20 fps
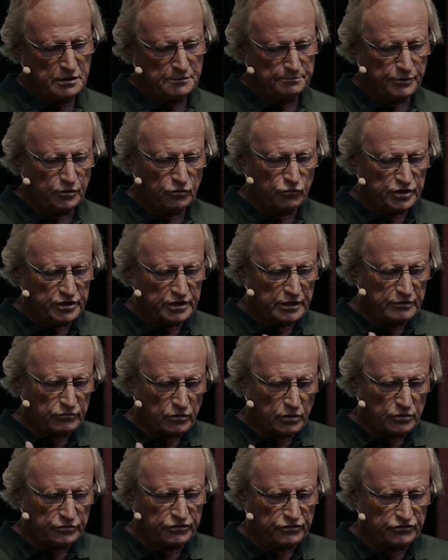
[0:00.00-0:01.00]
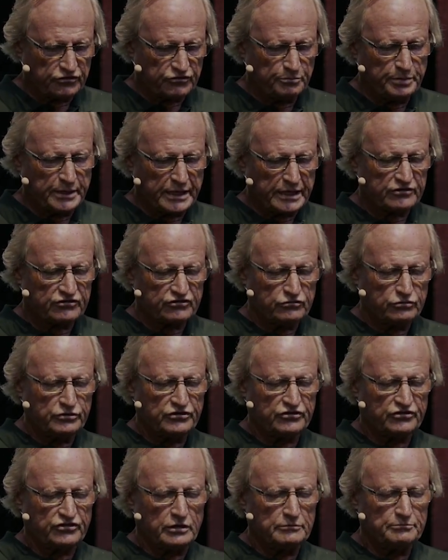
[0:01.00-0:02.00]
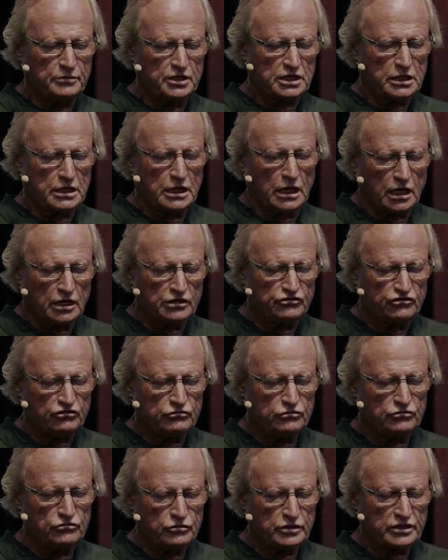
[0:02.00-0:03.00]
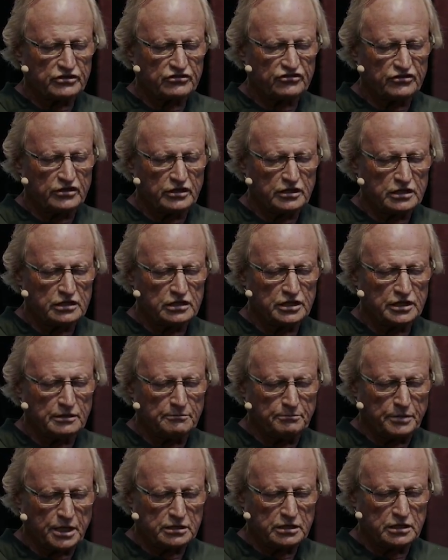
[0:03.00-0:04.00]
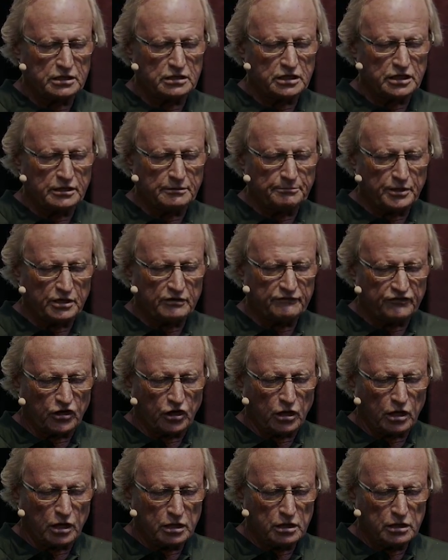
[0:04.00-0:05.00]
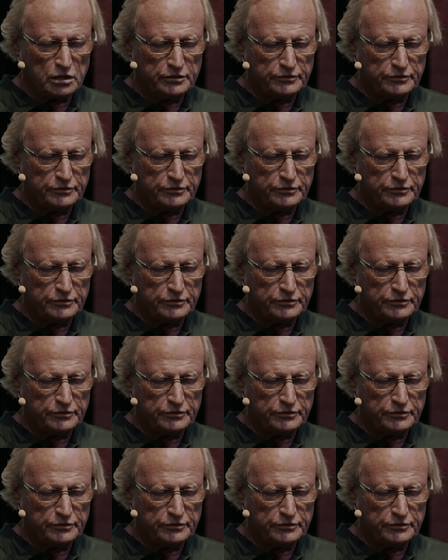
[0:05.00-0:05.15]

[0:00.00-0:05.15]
But when they wrote those best, we said, but God, you do exceedingly abundantly above all.